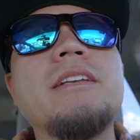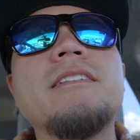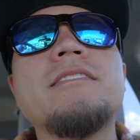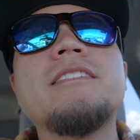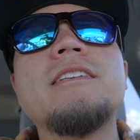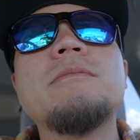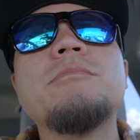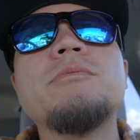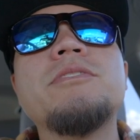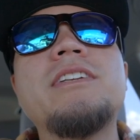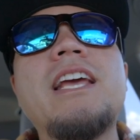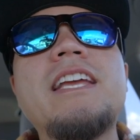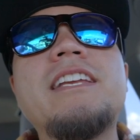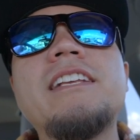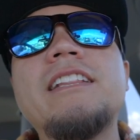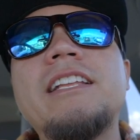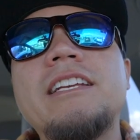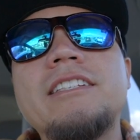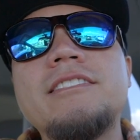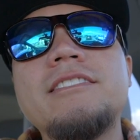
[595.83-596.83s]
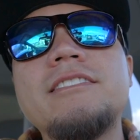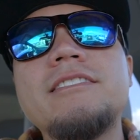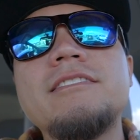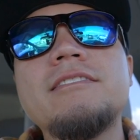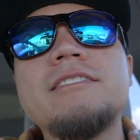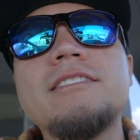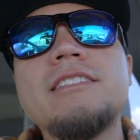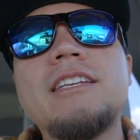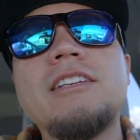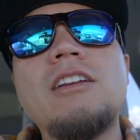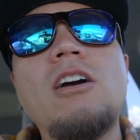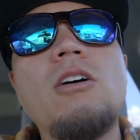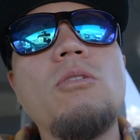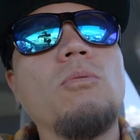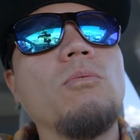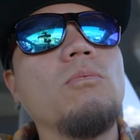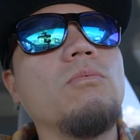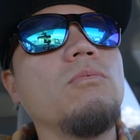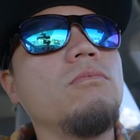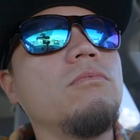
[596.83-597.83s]
It seemed ridiculous. It's like,
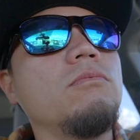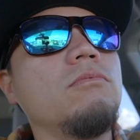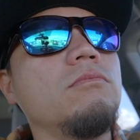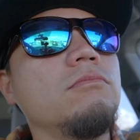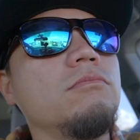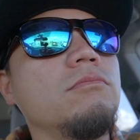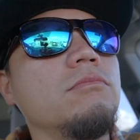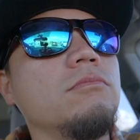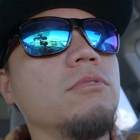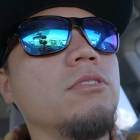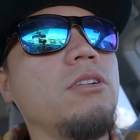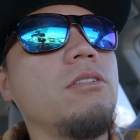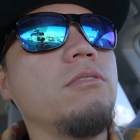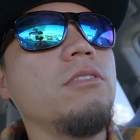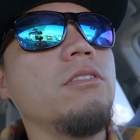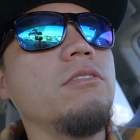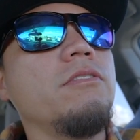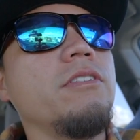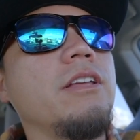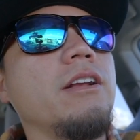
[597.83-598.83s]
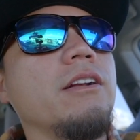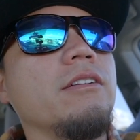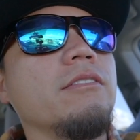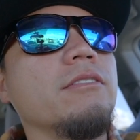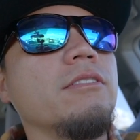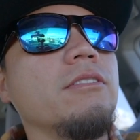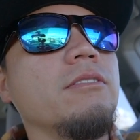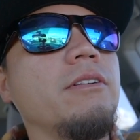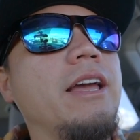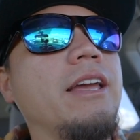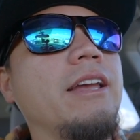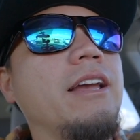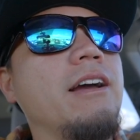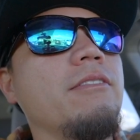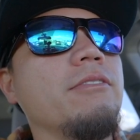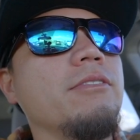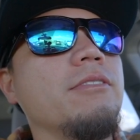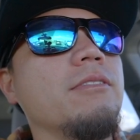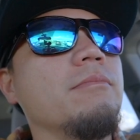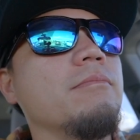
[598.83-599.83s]
no, we're going over there. We're going to hang
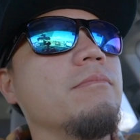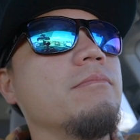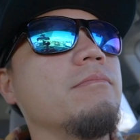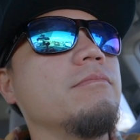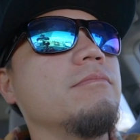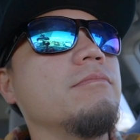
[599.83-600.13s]
out with them.